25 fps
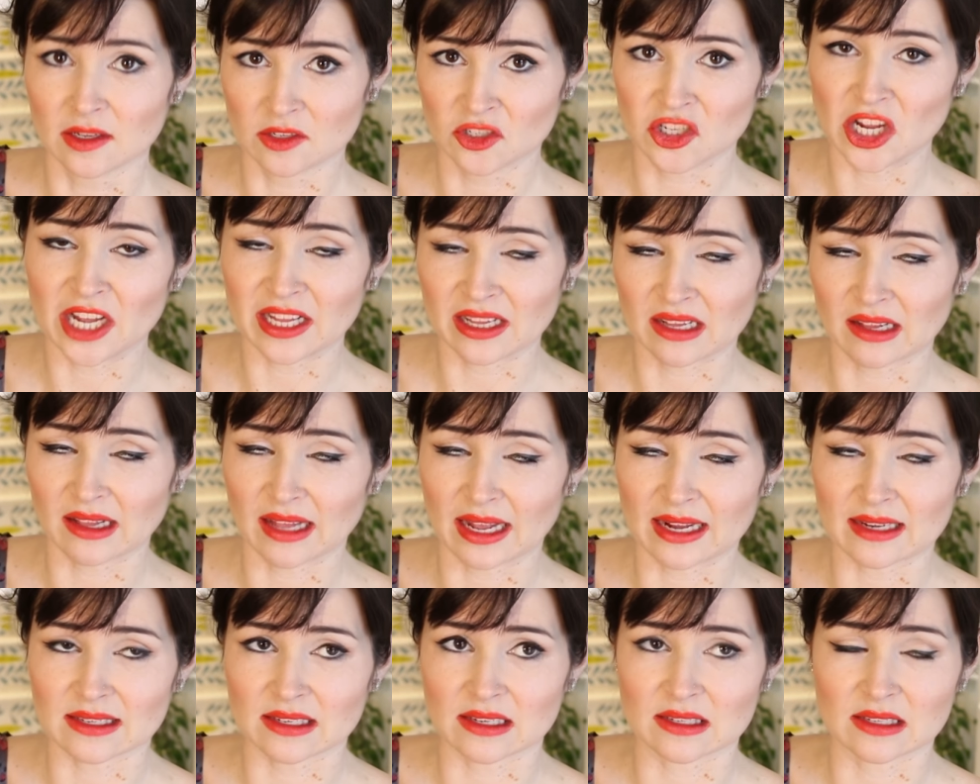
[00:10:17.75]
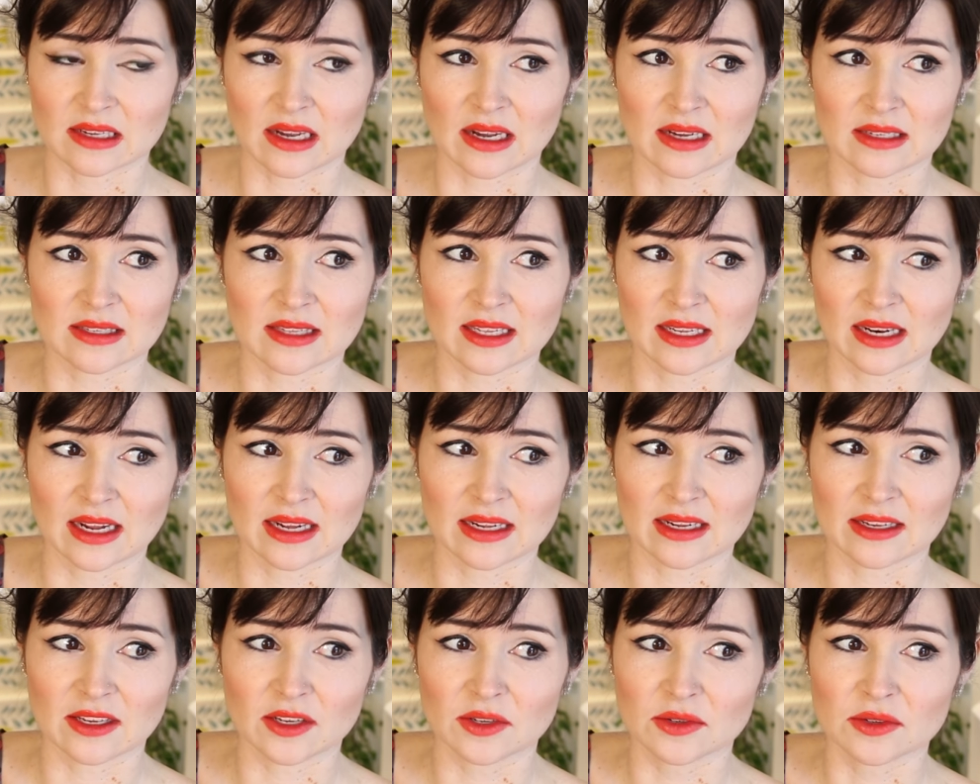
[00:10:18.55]
gentle exercise than
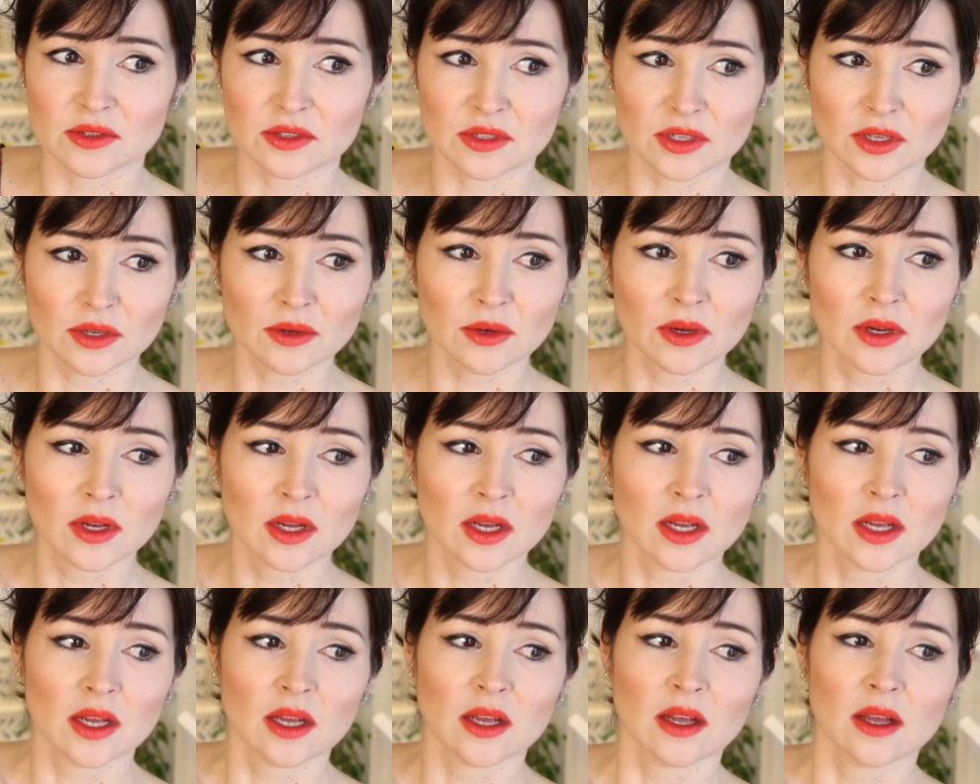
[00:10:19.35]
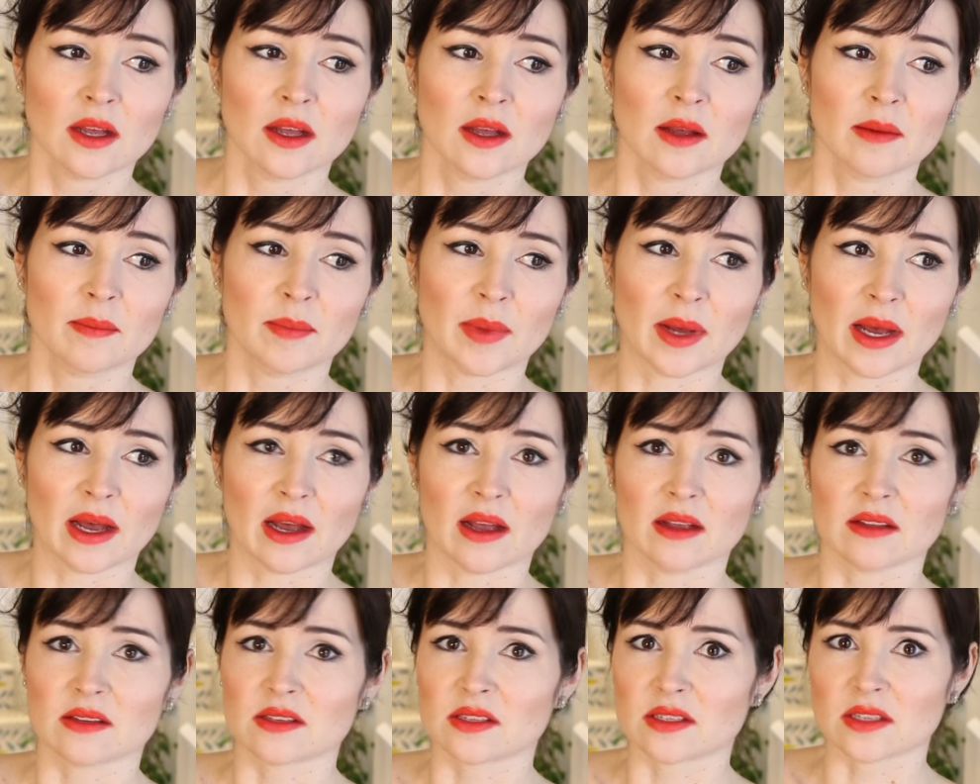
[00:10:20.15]
I used to,
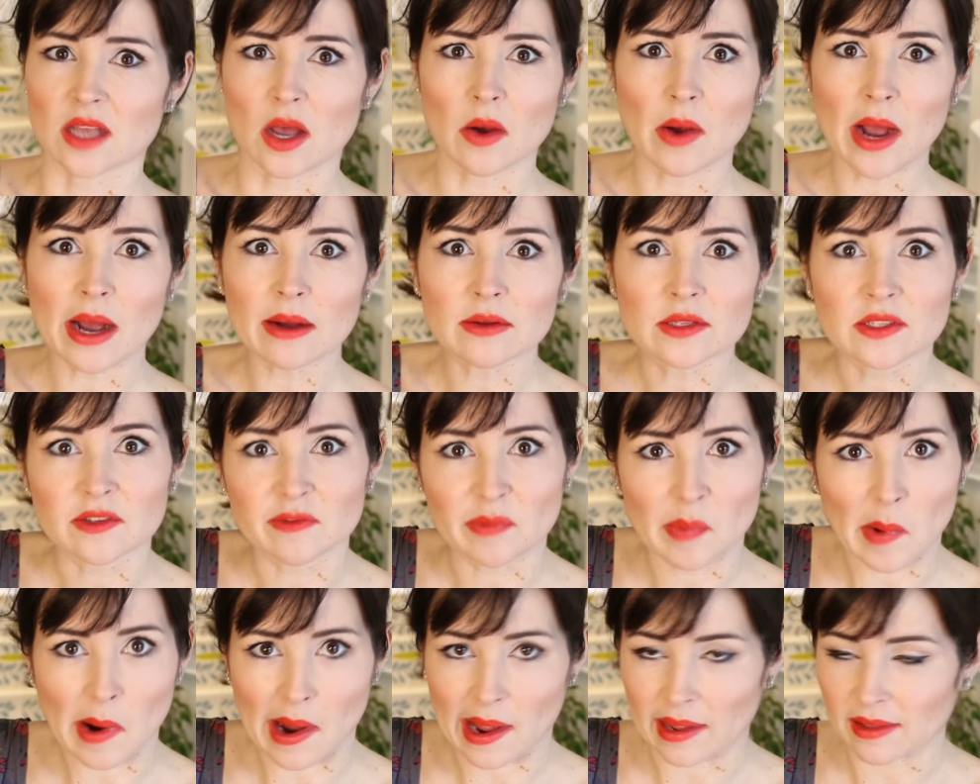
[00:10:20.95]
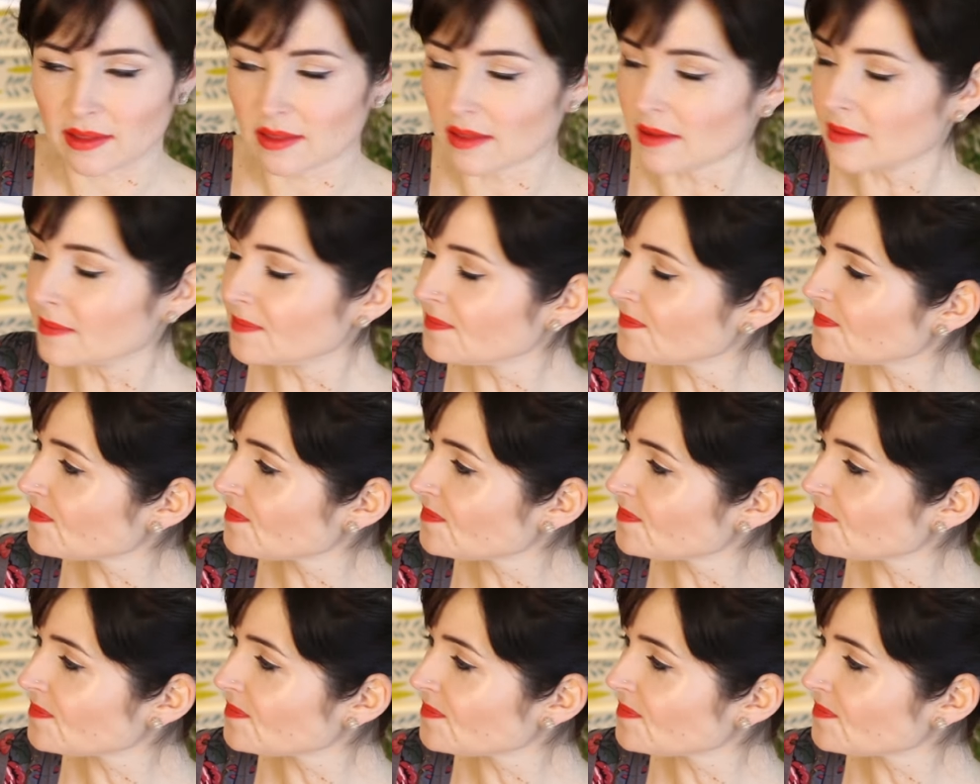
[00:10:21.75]
but so out of breath.